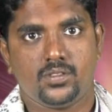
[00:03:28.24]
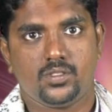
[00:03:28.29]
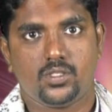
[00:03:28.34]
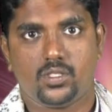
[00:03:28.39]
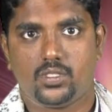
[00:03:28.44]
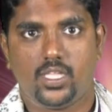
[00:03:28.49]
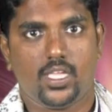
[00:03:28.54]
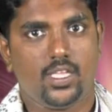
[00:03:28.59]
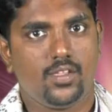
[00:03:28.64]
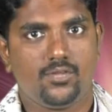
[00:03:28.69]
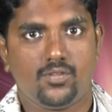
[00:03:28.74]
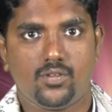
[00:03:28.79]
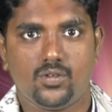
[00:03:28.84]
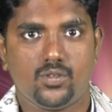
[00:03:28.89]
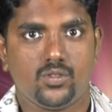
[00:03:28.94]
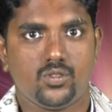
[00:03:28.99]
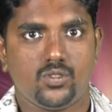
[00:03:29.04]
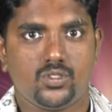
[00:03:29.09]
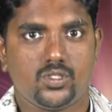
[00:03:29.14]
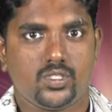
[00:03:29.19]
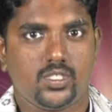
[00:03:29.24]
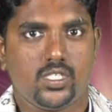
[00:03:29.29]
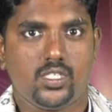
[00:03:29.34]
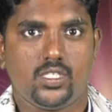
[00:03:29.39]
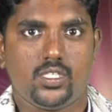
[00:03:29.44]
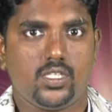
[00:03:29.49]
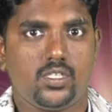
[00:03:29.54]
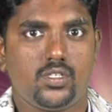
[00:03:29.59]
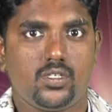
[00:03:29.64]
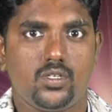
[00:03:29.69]
So therefore
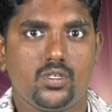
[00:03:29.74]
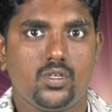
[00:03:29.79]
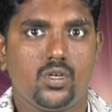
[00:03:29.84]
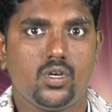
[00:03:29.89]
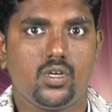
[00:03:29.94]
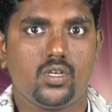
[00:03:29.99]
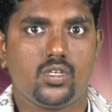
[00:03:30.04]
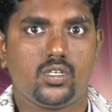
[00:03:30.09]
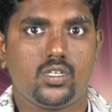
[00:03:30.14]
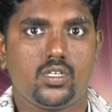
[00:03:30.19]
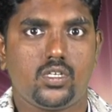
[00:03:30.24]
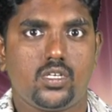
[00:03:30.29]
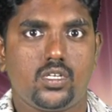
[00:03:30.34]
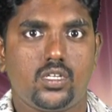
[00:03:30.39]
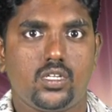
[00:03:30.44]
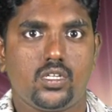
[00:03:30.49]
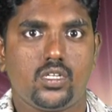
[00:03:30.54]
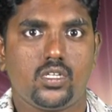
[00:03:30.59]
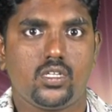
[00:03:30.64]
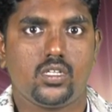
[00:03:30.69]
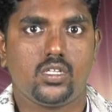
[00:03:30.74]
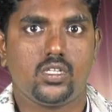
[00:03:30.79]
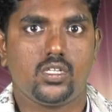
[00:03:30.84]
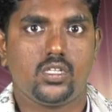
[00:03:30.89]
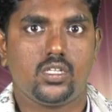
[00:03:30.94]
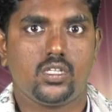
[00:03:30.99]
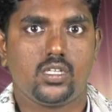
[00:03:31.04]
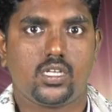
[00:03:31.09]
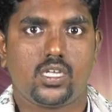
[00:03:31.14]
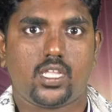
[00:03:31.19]
she did not
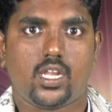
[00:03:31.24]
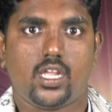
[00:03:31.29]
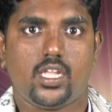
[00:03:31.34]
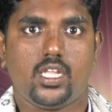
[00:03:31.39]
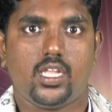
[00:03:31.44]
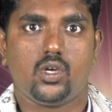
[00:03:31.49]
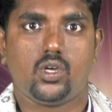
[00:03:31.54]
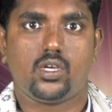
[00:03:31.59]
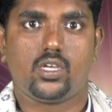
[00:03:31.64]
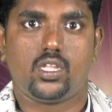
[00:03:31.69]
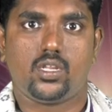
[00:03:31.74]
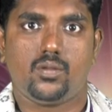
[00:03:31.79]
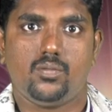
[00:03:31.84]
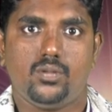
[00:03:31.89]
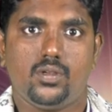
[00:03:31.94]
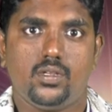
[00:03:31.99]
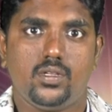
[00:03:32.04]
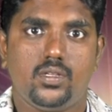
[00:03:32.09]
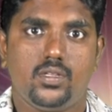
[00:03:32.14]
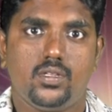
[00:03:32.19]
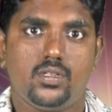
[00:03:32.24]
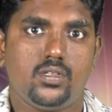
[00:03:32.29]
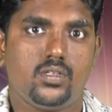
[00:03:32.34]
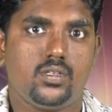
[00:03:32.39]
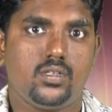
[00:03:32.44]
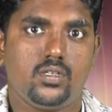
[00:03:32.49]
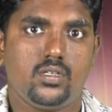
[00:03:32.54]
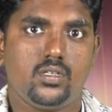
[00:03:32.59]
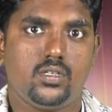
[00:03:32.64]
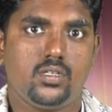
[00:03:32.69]
cry or crib.
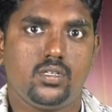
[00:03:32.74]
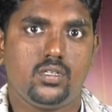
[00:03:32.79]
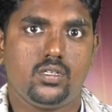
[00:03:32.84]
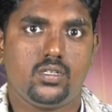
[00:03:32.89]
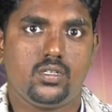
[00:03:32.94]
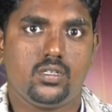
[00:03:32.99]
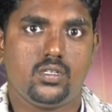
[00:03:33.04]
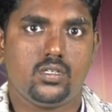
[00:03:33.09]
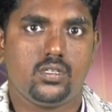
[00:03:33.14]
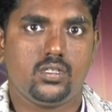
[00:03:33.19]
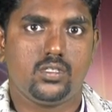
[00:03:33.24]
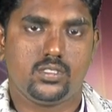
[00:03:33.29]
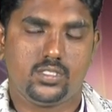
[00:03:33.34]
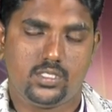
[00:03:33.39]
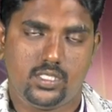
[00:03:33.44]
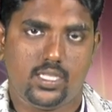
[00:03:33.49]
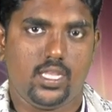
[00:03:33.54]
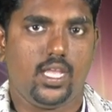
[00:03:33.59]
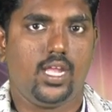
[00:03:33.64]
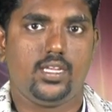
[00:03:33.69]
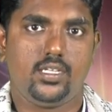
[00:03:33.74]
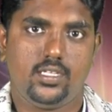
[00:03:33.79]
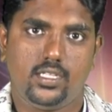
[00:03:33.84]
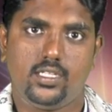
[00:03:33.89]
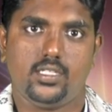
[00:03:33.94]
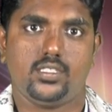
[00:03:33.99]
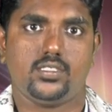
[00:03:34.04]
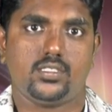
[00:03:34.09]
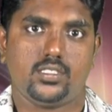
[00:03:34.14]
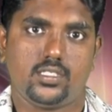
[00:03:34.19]
She had
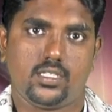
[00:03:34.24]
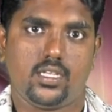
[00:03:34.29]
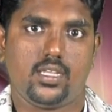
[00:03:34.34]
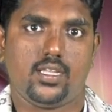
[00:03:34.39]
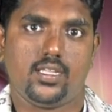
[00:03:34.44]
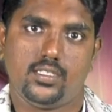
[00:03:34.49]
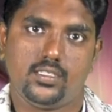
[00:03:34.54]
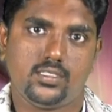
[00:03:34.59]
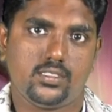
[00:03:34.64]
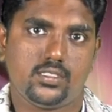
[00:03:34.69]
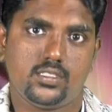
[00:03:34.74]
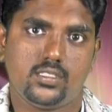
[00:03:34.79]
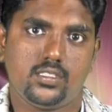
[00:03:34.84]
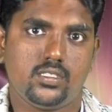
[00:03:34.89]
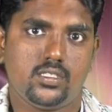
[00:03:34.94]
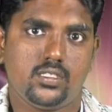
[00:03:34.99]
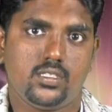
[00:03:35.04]
tears in eyes,